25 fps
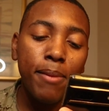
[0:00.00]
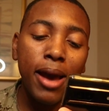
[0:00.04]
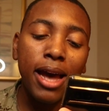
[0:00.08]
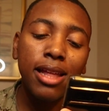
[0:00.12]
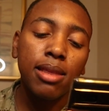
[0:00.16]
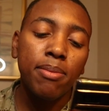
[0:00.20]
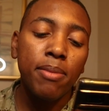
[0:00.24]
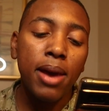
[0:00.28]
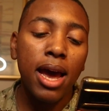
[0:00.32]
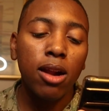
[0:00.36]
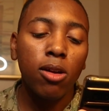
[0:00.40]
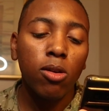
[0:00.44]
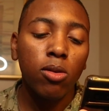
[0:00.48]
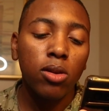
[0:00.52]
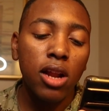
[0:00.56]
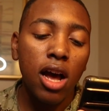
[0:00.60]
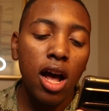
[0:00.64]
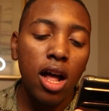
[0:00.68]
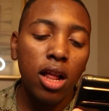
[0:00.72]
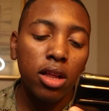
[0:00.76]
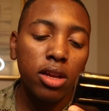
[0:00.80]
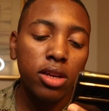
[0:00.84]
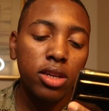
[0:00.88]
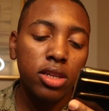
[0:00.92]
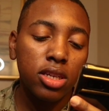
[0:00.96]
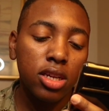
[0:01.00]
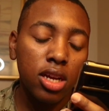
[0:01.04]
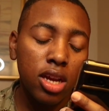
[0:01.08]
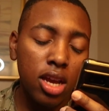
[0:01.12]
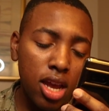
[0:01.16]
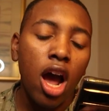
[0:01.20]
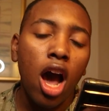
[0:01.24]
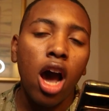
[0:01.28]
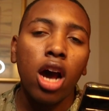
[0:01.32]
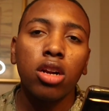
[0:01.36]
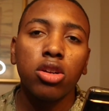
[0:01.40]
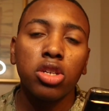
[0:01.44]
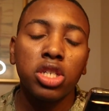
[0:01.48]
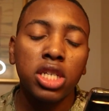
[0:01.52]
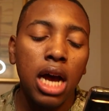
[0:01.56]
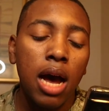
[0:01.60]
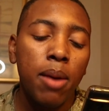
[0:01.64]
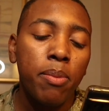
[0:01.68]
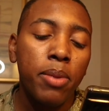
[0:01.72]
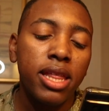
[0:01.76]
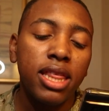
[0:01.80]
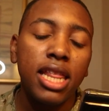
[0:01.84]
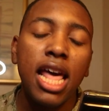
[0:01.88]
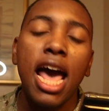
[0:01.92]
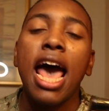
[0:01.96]
mathematical knowledge in auto
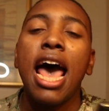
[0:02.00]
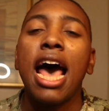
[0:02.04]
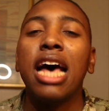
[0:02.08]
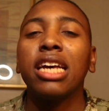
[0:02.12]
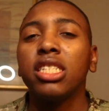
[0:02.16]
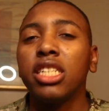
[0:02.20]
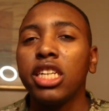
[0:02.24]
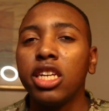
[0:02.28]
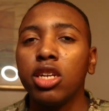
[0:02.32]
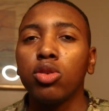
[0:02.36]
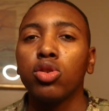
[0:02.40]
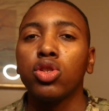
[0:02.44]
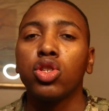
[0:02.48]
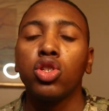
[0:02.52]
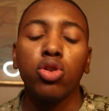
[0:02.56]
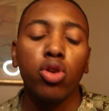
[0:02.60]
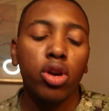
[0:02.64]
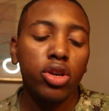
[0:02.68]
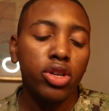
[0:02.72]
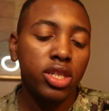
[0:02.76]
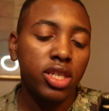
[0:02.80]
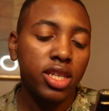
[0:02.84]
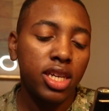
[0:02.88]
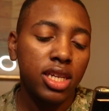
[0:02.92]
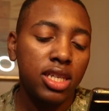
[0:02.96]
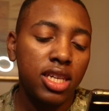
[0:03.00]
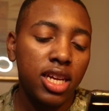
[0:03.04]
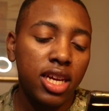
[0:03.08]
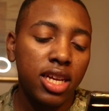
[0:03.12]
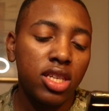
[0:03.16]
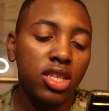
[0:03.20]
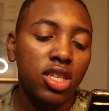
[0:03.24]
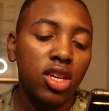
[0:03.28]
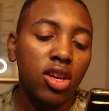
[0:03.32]
shop, and that has to equal two hundred sixteen.